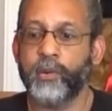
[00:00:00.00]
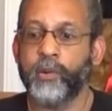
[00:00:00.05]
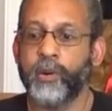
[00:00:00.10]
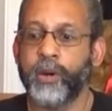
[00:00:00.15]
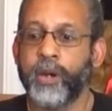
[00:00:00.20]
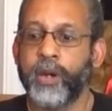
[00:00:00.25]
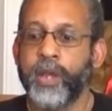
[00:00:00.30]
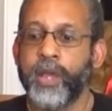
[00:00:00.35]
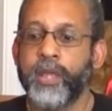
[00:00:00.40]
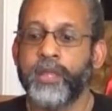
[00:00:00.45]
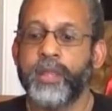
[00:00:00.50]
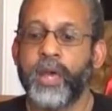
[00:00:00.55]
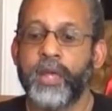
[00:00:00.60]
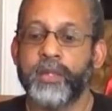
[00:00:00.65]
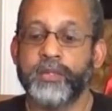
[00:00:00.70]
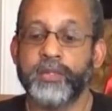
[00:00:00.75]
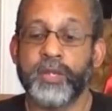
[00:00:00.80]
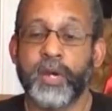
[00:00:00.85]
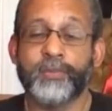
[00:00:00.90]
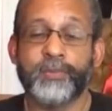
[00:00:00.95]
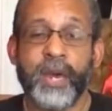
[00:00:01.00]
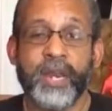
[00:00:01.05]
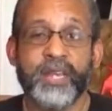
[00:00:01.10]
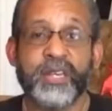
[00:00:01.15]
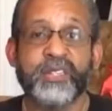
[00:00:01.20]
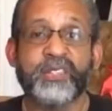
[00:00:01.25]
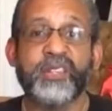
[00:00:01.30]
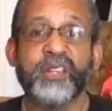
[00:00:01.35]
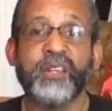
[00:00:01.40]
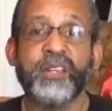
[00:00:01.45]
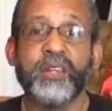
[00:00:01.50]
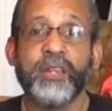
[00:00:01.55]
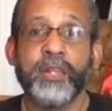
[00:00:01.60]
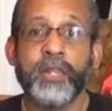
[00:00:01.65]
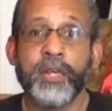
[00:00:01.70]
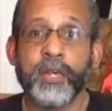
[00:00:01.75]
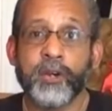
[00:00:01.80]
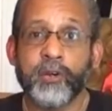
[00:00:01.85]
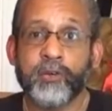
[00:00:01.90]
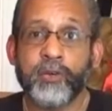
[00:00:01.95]
Or that somebody is
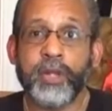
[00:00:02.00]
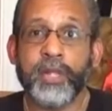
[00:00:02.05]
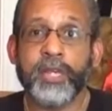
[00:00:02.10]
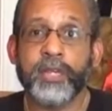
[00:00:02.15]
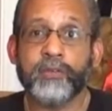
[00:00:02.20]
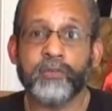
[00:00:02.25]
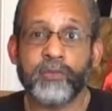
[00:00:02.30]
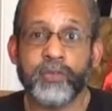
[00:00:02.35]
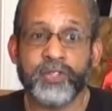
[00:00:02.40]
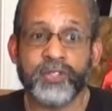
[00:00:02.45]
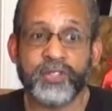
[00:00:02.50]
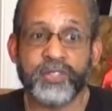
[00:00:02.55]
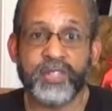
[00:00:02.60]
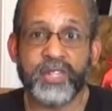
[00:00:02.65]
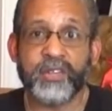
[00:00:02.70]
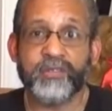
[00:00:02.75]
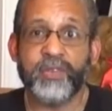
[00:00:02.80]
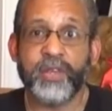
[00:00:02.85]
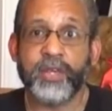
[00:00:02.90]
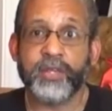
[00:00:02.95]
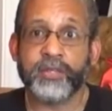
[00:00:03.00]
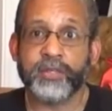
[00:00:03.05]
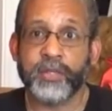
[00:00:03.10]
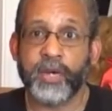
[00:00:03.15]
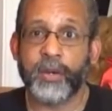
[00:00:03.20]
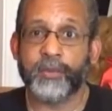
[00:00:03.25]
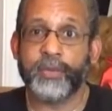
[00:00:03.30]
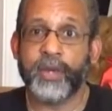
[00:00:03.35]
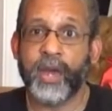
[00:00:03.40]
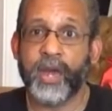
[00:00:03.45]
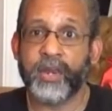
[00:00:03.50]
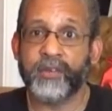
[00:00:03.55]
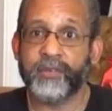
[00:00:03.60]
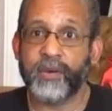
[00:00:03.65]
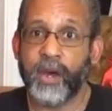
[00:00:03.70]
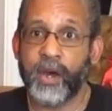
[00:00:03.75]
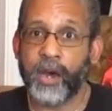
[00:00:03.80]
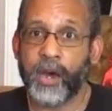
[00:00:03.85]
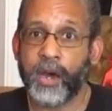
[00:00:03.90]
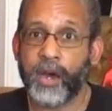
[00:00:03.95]
literally receiving some kind of
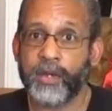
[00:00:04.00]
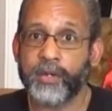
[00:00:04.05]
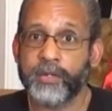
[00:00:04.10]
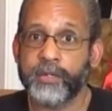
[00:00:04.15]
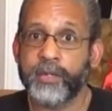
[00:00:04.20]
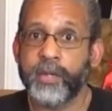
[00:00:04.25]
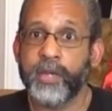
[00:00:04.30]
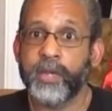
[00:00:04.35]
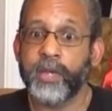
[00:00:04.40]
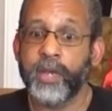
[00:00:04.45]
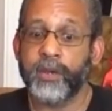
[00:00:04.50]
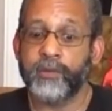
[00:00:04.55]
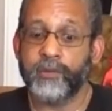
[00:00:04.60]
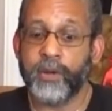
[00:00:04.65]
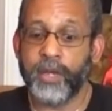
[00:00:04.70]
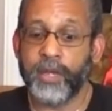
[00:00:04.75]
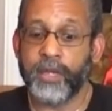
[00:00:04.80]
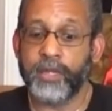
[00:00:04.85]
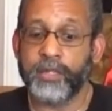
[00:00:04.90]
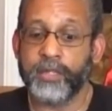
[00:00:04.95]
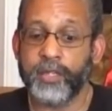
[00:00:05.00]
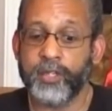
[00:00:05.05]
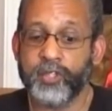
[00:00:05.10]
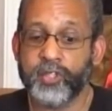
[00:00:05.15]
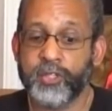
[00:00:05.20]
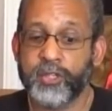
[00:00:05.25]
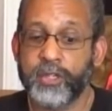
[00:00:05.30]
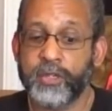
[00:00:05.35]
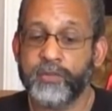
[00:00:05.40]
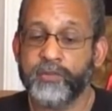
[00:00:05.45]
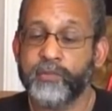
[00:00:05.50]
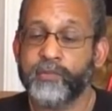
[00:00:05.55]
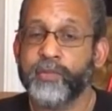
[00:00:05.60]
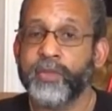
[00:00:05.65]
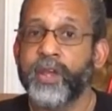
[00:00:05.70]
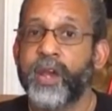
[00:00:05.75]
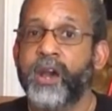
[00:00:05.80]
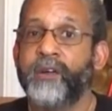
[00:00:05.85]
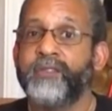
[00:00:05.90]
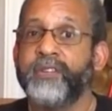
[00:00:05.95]
honor and recognition
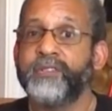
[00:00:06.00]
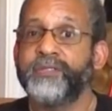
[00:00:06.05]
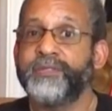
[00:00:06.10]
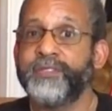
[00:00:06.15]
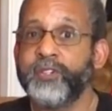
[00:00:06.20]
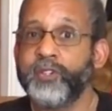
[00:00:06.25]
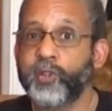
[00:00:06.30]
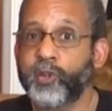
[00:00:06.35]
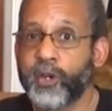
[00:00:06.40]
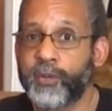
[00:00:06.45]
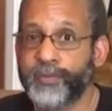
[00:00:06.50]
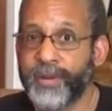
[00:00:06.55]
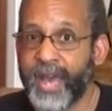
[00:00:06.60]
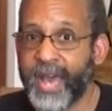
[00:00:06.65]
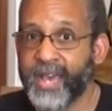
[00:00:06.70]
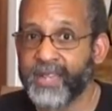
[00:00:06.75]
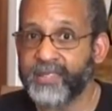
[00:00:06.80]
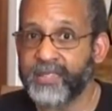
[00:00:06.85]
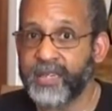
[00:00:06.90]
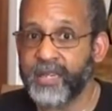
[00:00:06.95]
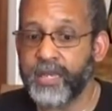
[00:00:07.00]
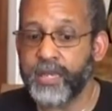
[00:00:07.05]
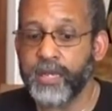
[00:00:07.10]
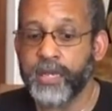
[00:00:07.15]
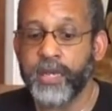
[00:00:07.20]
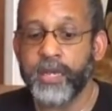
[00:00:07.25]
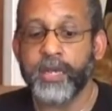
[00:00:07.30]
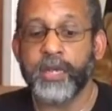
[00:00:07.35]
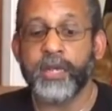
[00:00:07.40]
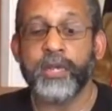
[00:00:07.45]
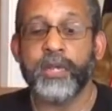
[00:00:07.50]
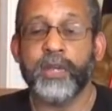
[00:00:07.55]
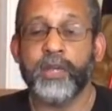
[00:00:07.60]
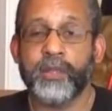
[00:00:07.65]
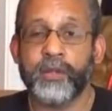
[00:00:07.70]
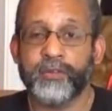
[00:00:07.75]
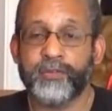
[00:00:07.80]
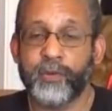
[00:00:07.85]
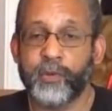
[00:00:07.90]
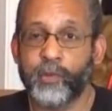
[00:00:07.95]
of an official capacity,
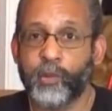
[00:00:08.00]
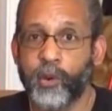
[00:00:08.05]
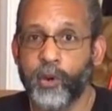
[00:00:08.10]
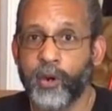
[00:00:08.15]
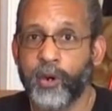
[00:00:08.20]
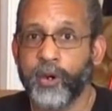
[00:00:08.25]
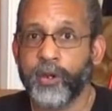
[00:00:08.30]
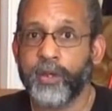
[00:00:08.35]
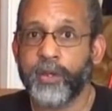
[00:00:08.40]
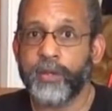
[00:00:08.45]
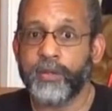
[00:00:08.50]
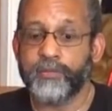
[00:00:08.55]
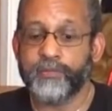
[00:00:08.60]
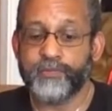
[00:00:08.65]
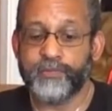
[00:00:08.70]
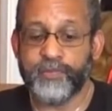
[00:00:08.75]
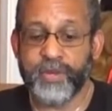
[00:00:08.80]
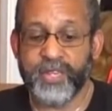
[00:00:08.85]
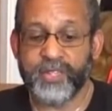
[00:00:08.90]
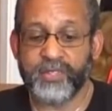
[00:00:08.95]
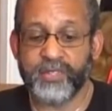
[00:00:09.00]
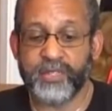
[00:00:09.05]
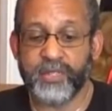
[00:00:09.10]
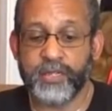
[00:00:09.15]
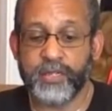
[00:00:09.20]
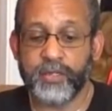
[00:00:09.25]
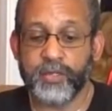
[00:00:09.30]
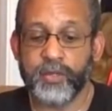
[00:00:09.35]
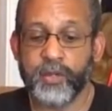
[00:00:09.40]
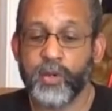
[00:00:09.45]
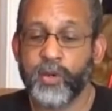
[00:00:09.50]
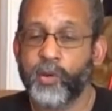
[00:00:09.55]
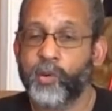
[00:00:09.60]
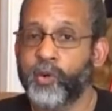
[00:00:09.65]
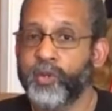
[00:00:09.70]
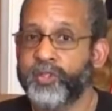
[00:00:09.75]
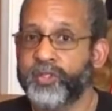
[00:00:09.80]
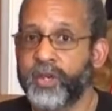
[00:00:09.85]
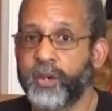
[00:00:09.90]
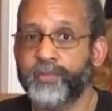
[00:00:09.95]
either for work, business,
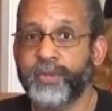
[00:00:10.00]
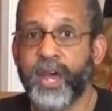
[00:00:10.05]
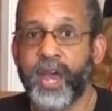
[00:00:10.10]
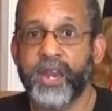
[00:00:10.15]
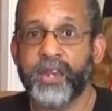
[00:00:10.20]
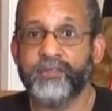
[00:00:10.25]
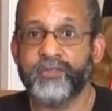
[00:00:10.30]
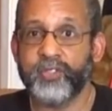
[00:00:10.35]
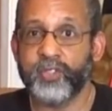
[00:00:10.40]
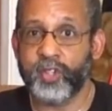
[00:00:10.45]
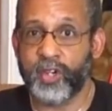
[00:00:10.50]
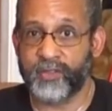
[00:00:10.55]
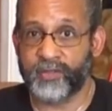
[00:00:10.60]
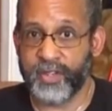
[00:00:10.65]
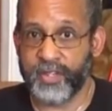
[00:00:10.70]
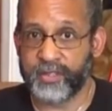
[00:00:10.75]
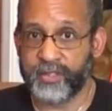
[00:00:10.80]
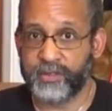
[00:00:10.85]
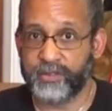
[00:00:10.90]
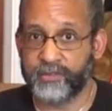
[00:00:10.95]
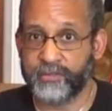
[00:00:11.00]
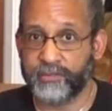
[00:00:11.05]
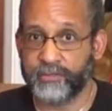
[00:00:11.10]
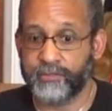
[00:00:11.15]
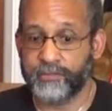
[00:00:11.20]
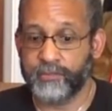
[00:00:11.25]
or some kind of service.